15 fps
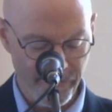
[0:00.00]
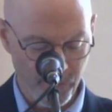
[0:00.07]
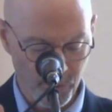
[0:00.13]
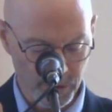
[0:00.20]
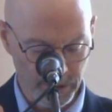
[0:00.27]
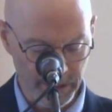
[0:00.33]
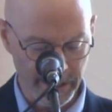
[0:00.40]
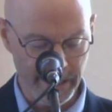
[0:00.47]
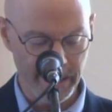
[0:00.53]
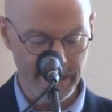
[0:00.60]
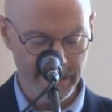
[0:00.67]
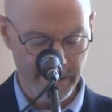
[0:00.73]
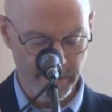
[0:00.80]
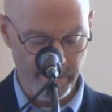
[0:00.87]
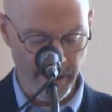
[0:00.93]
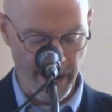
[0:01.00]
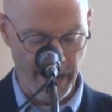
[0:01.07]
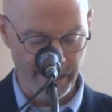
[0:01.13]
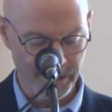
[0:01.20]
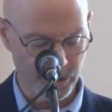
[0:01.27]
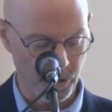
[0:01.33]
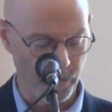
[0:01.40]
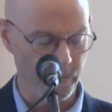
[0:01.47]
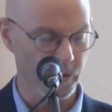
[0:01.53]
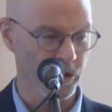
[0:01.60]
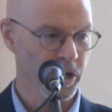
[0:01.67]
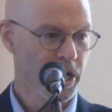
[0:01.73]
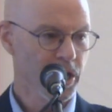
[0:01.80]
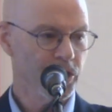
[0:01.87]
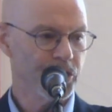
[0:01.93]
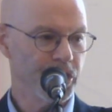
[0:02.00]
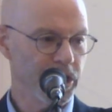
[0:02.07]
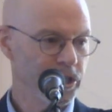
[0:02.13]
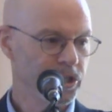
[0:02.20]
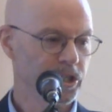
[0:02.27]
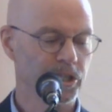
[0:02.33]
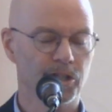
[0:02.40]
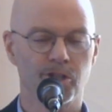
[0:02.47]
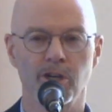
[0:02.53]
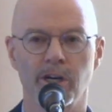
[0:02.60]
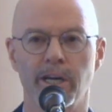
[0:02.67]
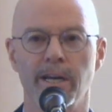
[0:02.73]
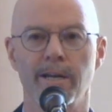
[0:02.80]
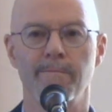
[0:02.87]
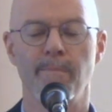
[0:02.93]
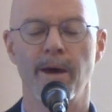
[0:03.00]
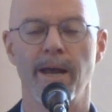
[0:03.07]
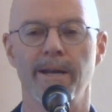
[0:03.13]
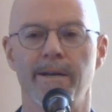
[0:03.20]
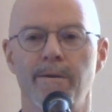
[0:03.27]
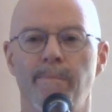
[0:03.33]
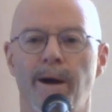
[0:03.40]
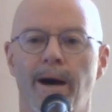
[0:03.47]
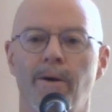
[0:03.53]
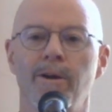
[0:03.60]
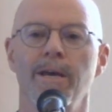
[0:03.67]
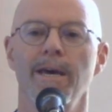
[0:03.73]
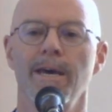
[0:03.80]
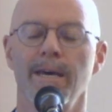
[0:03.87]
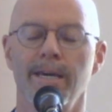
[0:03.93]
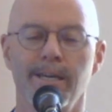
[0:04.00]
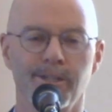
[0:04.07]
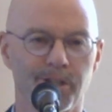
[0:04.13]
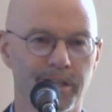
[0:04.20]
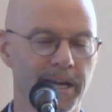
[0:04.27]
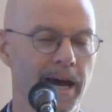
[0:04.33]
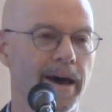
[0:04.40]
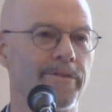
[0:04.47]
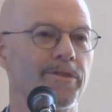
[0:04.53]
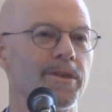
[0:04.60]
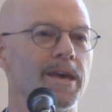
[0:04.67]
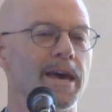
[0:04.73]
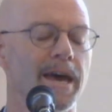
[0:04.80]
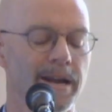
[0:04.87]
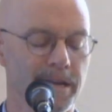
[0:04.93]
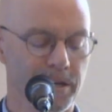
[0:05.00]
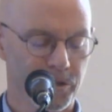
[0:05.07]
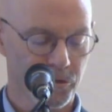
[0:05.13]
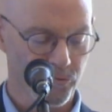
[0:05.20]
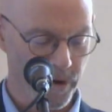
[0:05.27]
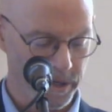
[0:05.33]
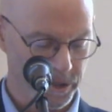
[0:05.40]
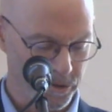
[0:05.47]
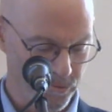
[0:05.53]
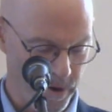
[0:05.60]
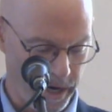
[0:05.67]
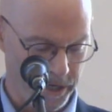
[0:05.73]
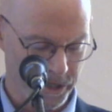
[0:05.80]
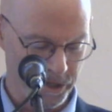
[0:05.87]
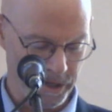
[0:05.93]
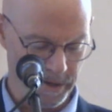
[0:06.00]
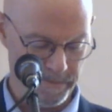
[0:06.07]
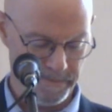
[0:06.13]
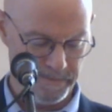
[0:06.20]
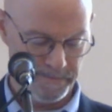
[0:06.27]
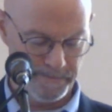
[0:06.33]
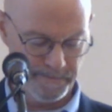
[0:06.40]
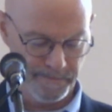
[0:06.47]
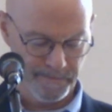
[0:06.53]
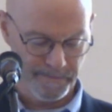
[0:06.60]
will lead to the Passover. Jesus took it and made it about his death and his resurrection.